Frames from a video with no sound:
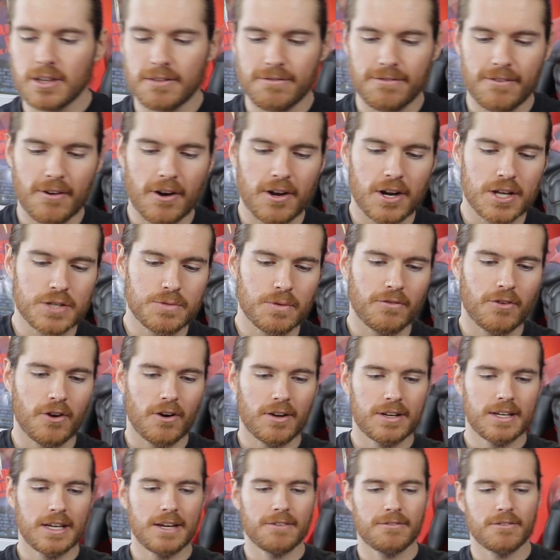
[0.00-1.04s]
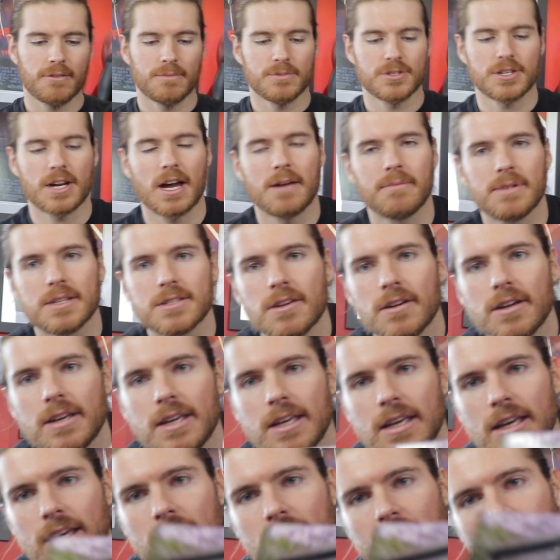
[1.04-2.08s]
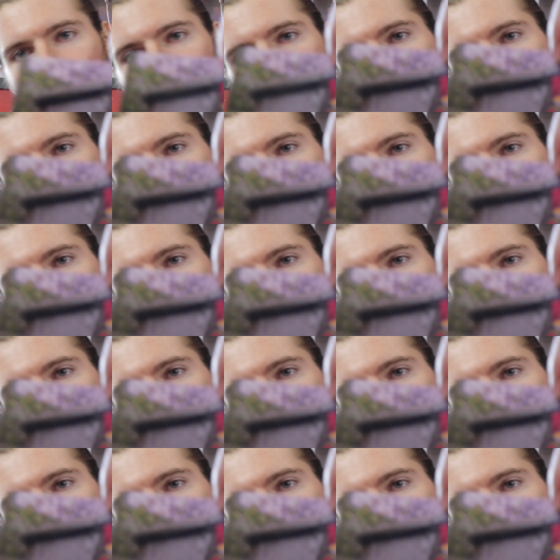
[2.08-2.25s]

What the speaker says: at the photos we've got here from Jamie. So here